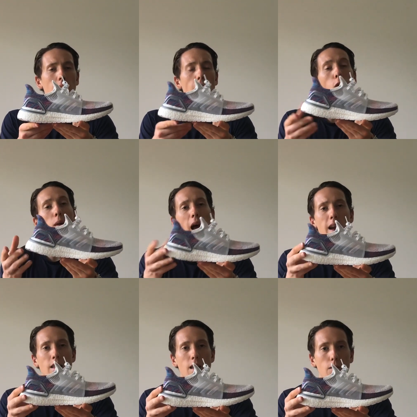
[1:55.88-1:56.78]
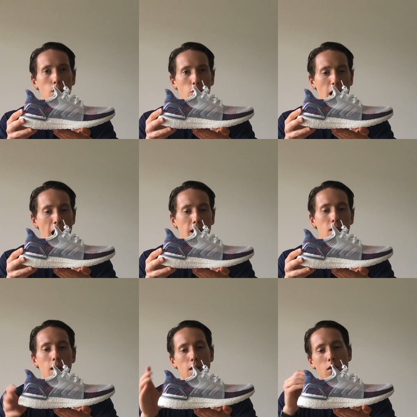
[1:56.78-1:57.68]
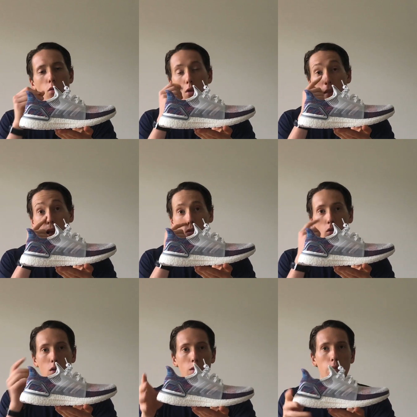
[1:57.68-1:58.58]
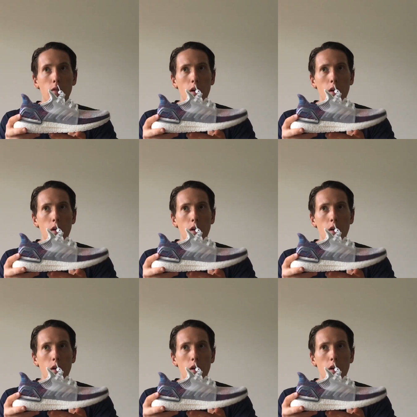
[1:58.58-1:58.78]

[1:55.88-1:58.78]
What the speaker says: Element 87 React. It's sort of that sort of